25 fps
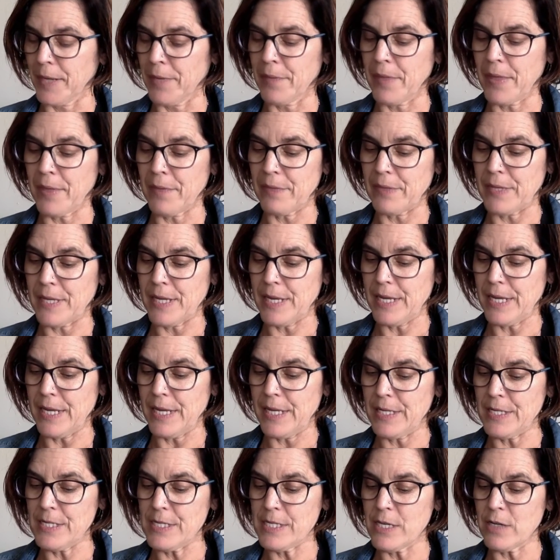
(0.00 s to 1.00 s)
that the
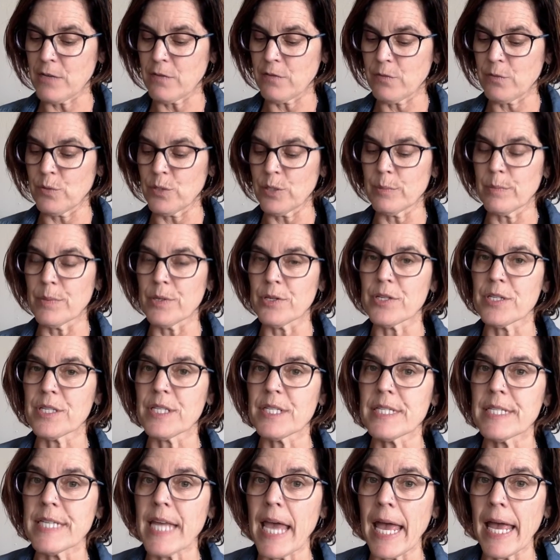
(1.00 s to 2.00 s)
end of Wilbur's
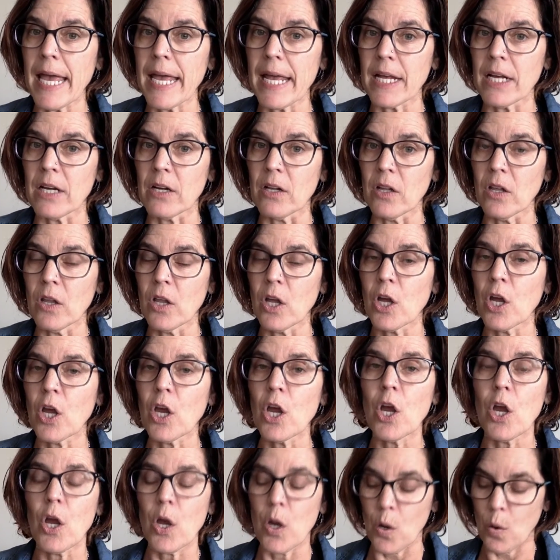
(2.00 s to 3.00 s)
tail
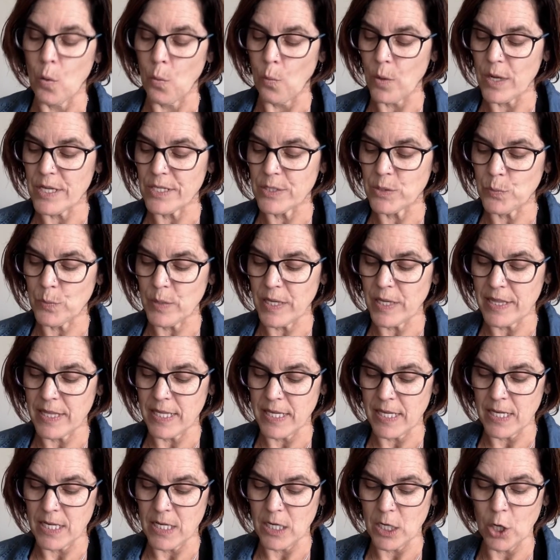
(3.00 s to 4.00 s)
was
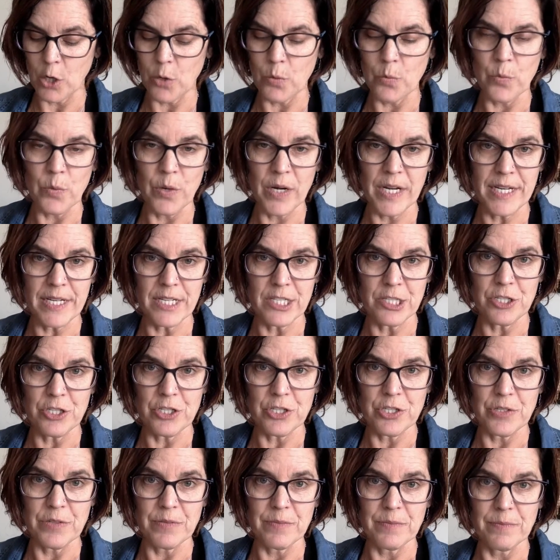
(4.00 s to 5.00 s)
within
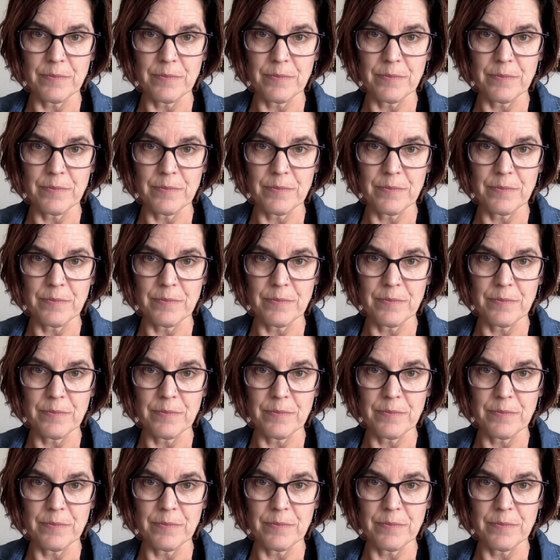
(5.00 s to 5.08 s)
reach.